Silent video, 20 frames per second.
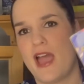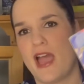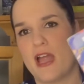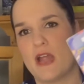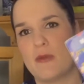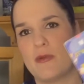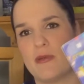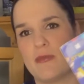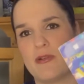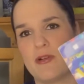I
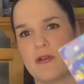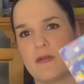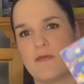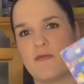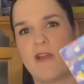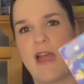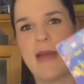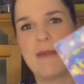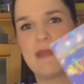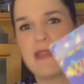remember
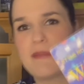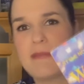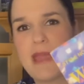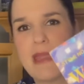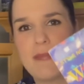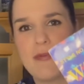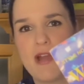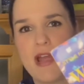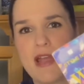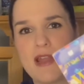wrapping
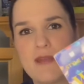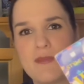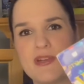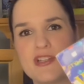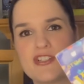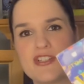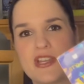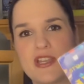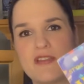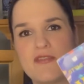paper had a
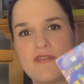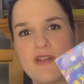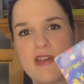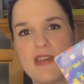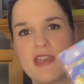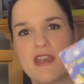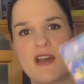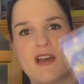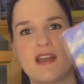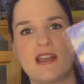bunch of
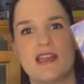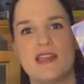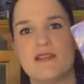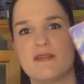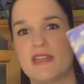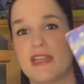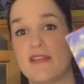confetti on it.